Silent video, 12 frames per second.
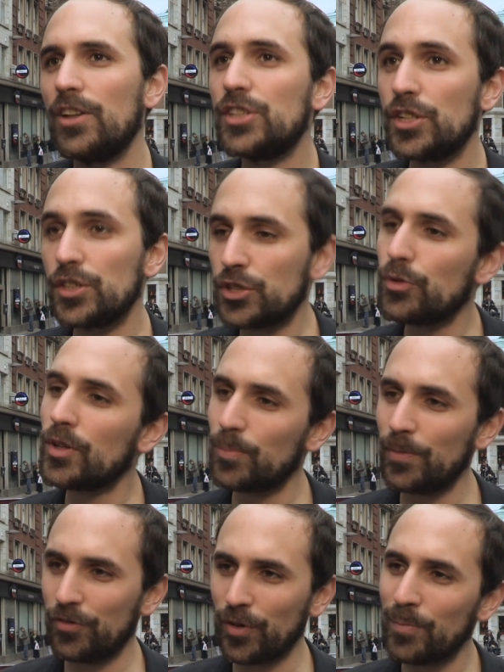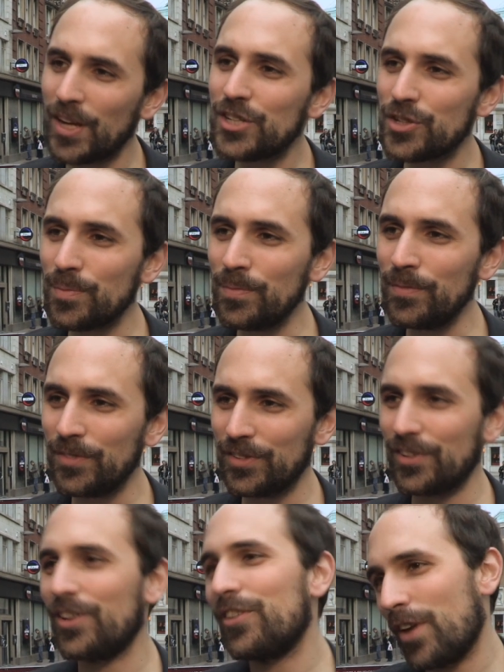She was from Belgium,
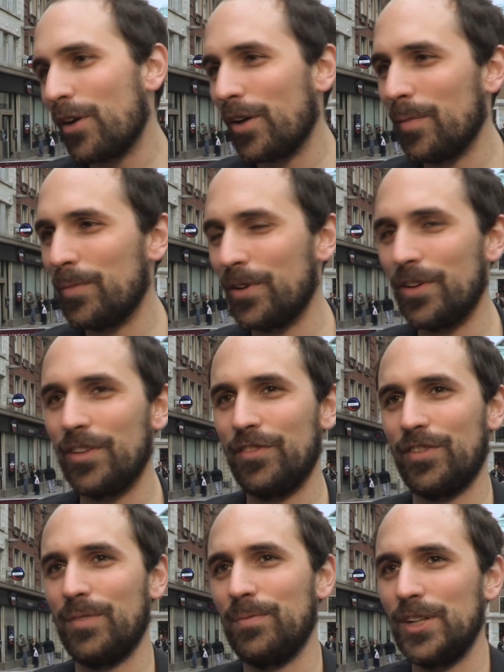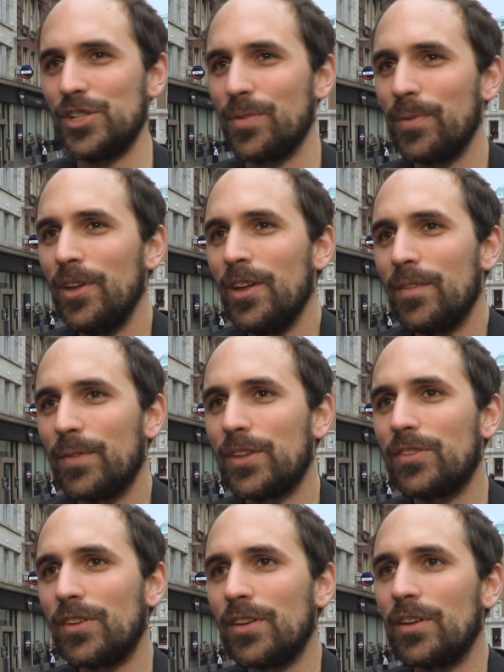so they are from Belgium.
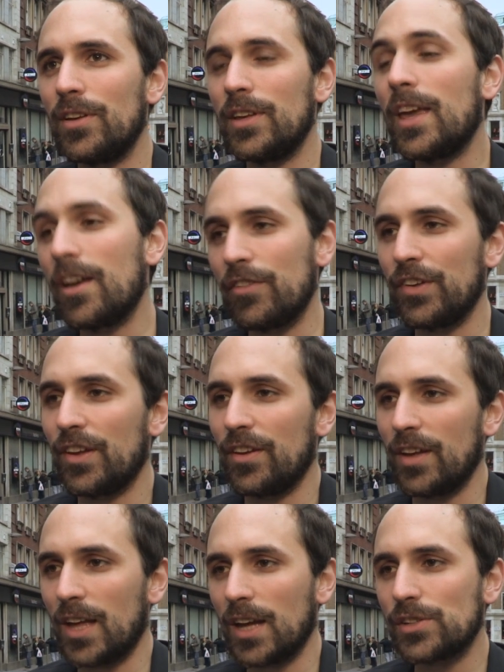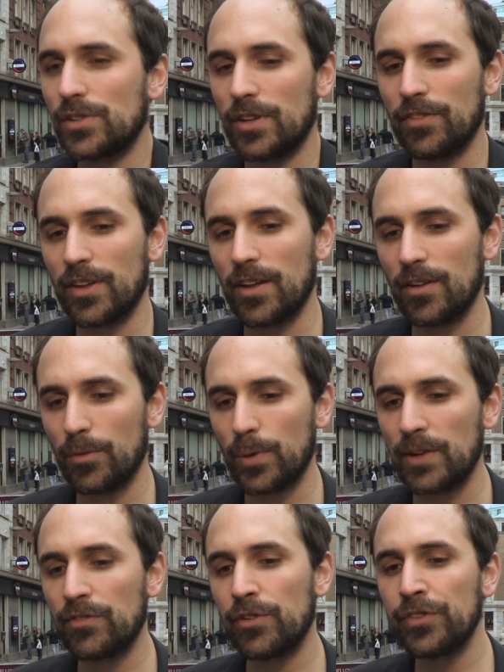But yeah, they actually,
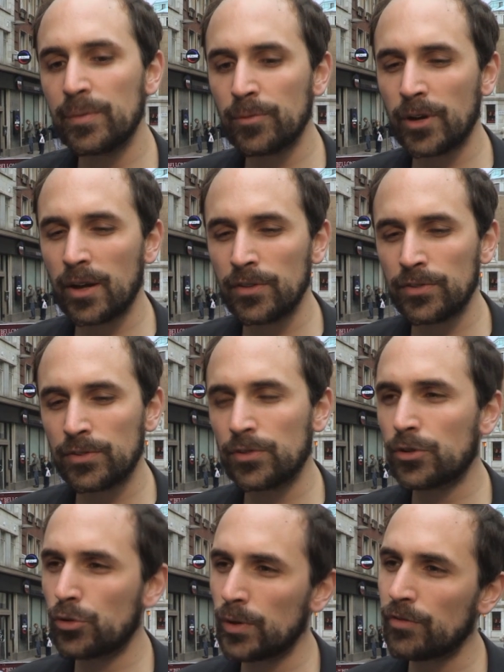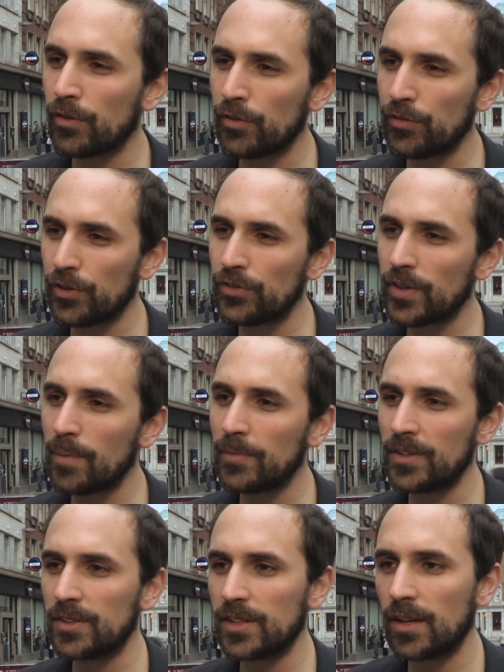when the film was screened for the first time
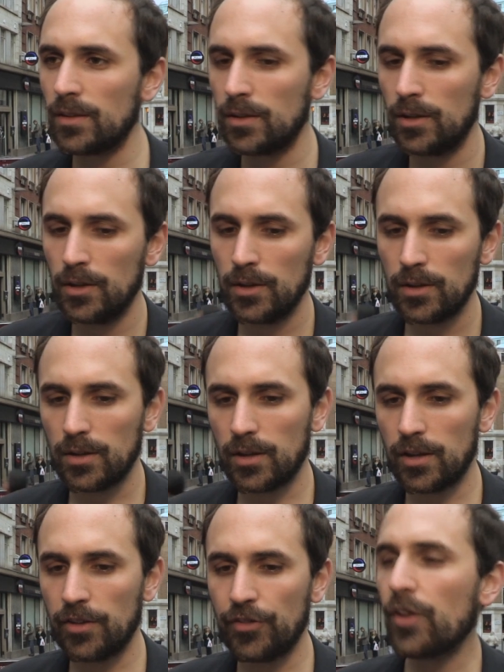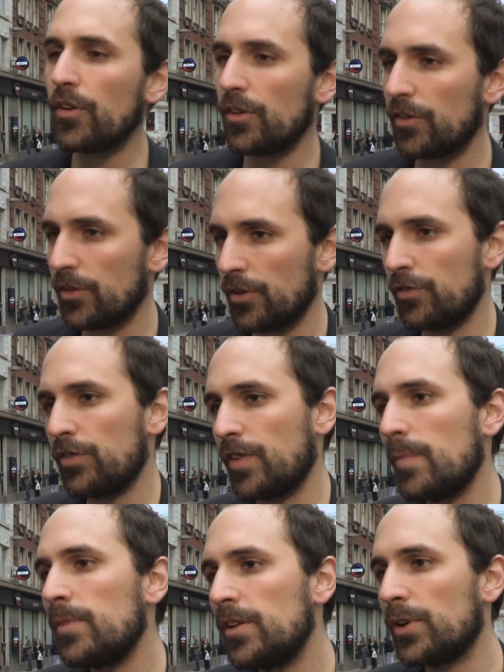in Cannes, the
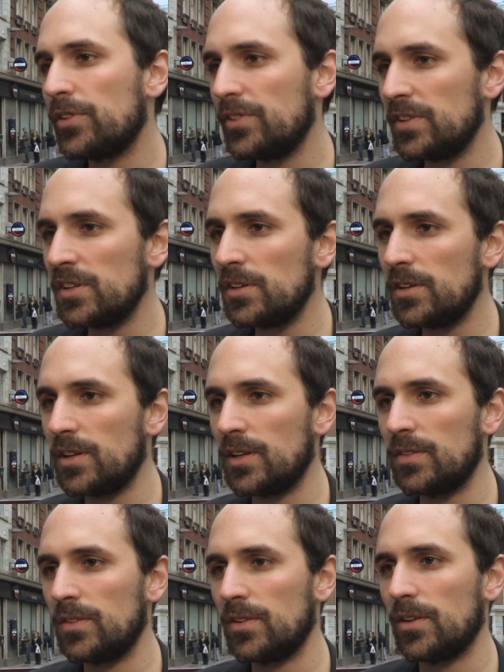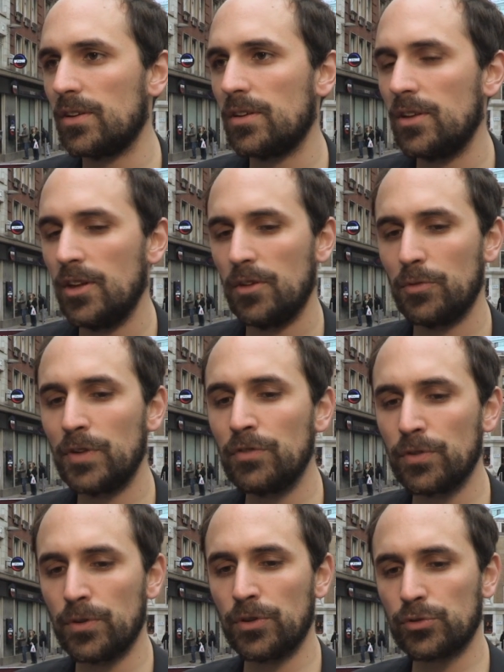family was here, and when
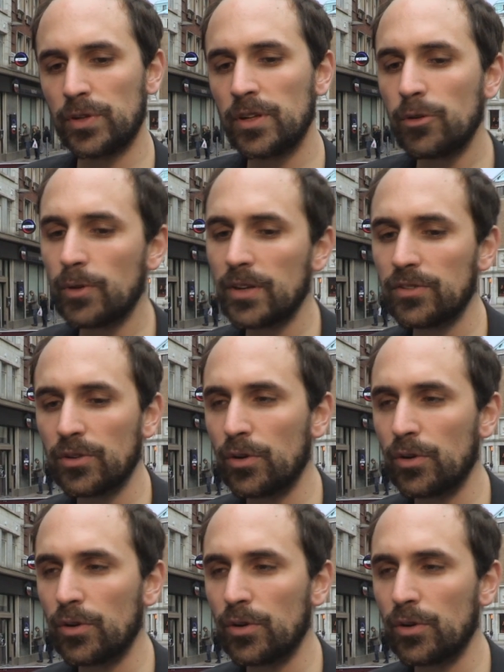the screening was